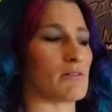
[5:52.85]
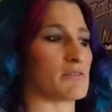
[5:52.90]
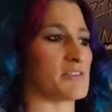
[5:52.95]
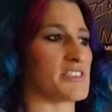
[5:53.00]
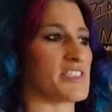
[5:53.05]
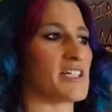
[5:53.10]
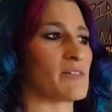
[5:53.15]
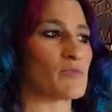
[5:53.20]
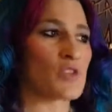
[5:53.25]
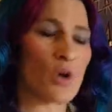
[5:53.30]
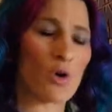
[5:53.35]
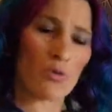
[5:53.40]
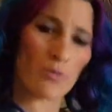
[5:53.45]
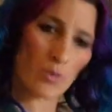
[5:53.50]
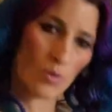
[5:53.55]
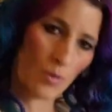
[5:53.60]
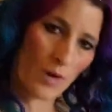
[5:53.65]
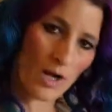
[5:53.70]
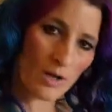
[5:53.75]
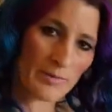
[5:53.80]
seemed
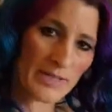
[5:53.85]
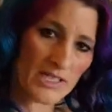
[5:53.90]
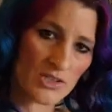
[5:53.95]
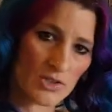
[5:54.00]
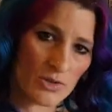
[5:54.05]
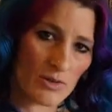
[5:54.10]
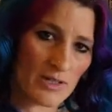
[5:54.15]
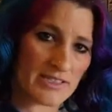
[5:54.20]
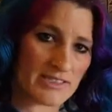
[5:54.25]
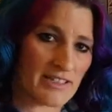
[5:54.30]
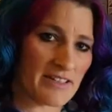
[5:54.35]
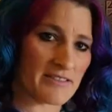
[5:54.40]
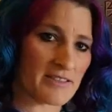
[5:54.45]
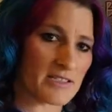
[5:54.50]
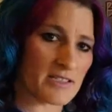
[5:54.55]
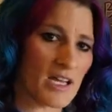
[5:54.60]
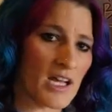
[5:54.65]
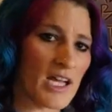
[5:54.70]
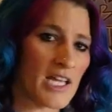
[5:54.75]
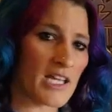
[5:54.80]
overwhelming to us at
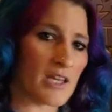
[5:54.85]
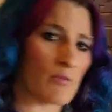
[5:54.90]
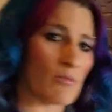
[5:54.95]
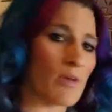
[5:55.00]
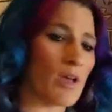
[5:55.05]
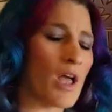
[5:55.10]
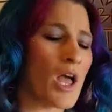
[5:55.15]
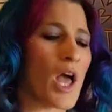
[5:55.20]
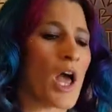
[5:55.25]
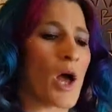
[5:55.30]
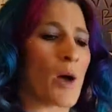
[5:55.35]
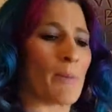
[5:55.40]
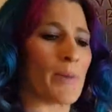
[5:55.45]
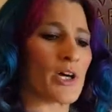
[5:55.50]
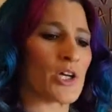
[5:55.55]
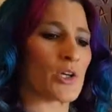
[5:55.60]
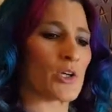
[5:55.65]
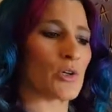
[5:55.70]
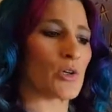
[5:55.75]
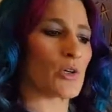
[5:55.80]
the time.
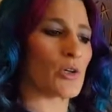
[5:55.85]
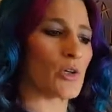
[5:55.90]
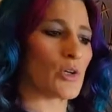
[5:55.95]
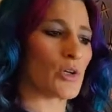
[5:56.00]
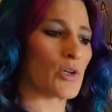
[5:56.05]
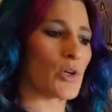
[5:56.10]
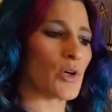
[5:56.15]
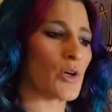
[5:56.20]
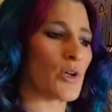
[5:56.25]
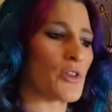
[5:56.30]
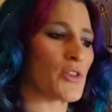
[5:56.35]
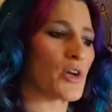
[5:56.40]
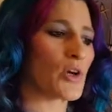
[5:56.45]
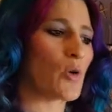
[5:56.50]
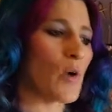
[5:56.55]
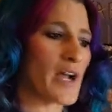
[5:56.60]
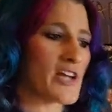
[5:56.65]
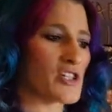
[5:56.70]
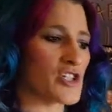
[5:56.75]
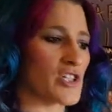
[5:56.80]
But the
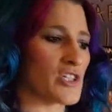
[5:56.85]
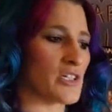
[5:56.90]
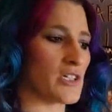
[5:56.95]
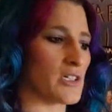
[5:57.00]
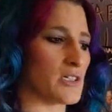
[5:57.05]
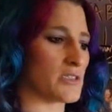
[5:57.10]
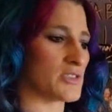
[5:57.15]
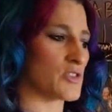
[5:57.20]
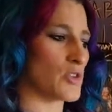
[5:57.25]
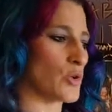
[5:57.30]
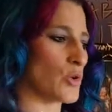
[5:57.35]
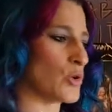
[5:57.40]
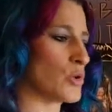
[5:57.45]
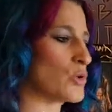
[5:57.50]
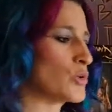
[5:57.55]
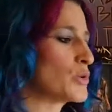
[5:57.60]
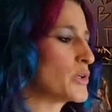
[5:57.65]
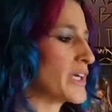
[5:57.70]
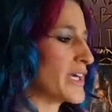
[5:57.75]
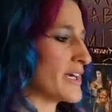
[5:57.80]
question is,
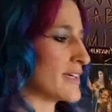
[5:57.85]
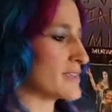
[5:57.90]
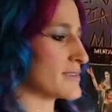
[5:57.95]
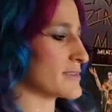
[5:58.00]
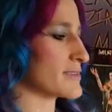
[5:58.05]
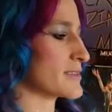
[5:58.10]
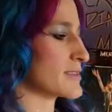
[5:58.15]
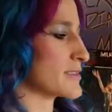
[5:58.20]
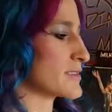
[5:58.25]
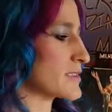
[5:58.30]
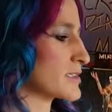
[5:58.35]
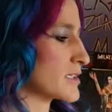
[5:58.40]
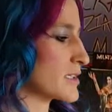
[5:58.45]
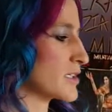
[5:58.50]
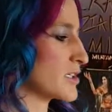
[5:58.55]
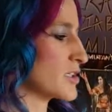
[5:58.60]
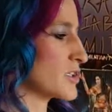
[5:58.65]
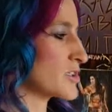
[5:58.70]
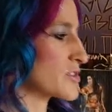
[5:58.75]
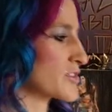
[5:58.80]
who gets
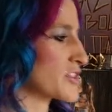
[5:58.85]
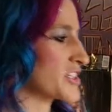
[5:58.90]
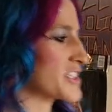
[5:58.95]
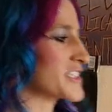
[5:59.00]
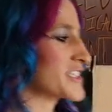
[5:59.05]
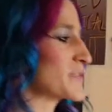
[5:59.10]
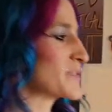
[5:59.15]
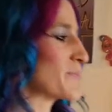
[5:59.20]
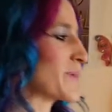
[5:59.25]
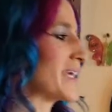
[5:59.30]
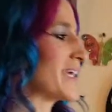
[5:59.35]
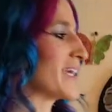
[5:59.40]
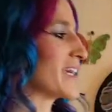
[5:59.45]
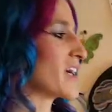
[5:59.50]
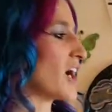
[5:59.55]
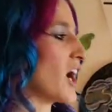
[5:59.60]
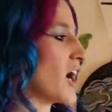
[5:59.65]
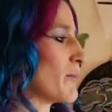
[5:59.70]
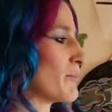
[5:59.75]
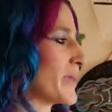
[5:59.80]
to
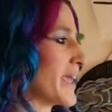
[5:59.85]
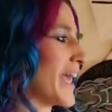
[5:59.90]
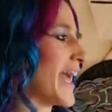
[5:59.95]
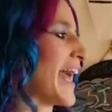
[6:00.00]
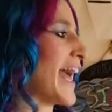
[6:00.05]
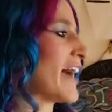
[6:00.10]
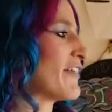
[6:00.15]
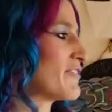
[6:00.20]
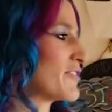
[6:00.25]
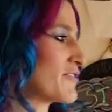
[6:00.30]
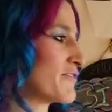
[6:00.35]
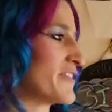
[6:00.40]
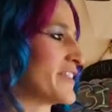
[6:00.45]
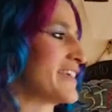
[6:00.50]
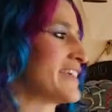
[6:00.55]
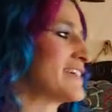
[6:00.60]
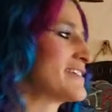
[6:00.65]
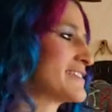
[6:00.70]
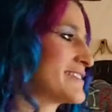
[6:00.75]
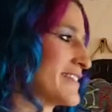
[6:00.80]
speak on behalf of
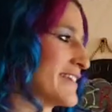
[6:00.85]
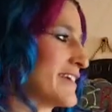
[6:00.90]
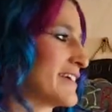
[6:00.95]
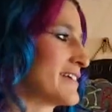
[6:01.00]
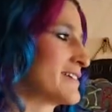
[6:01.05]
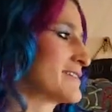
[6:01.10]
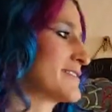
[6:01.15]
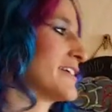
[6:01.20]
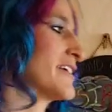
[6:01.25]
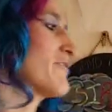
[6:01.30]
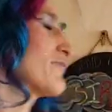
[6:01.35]
these things